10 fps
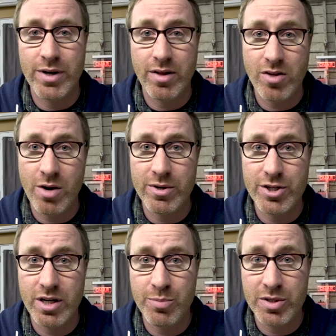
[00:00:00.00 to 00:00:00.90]
I saw what she
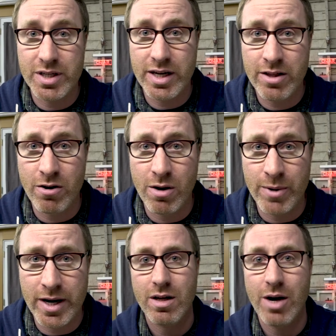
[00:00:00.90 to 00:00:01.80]
had put together
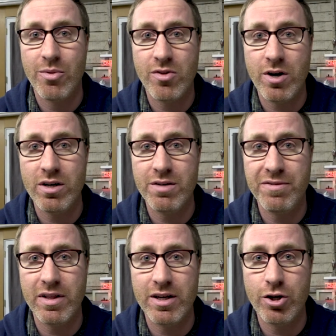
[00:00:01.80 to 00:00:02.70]
already, I was starting to
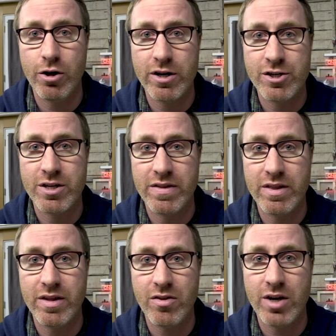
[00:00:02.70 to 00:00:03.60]
feel encouraged that
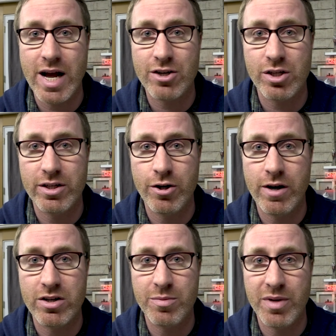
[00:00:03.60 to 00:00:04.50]
this could actually turn
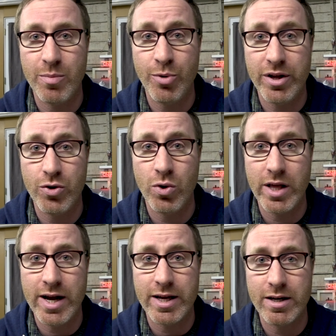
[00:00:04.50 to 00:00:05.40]
out to be a pretty cool
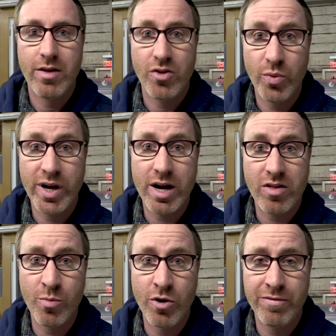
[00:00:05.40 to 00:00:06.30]
edit. So we got
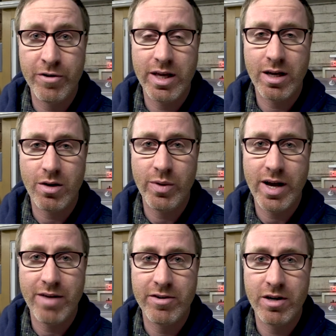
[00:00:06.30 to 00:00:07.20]
some more footage. We
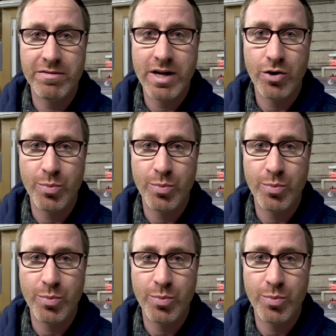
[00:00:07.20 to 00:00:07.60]
have enough now